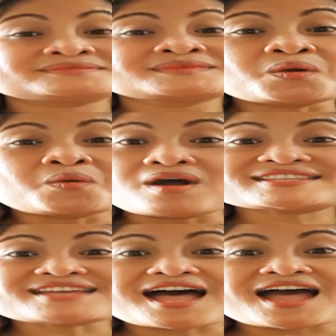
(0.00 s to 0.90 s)
What
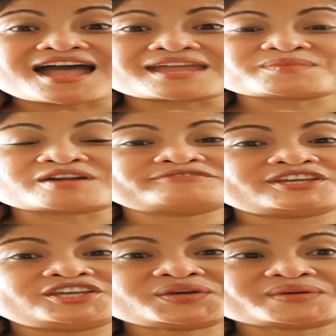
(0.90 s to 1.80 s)
type of
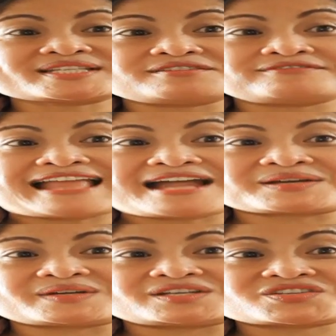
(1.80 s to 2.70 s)
figurative
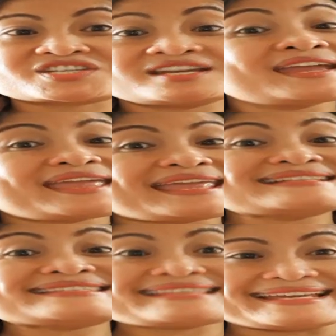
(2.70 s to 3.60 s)
language
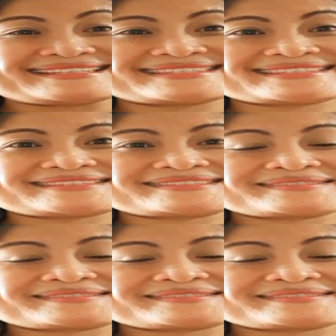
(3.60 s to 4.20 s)
is this?